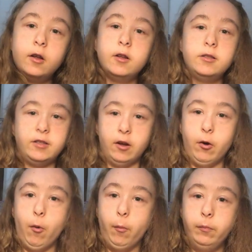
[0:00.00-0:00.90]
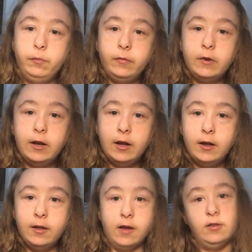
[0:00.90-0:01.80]
So
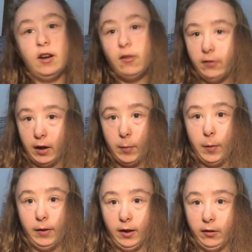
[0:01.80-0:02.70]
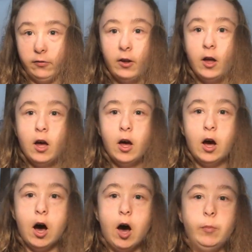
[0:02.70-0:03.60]
that's another thing about my life.
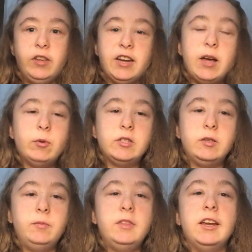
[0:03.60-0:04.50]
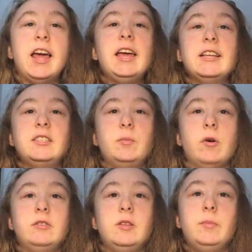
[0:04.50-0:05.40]
Um, tonight was tonight is
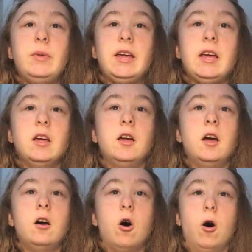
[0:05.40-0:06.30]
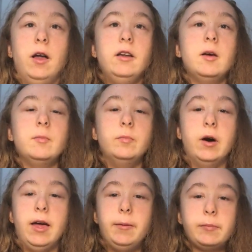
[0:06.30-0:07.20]
supposed to be on,
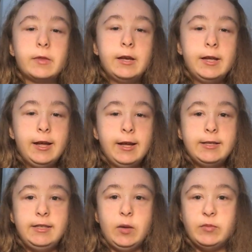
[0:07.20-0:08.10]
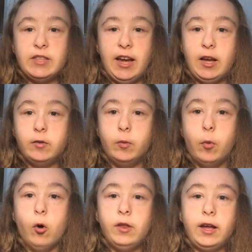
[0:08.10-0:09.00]
but seems like the
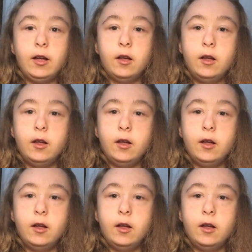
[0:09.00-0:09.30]
bowling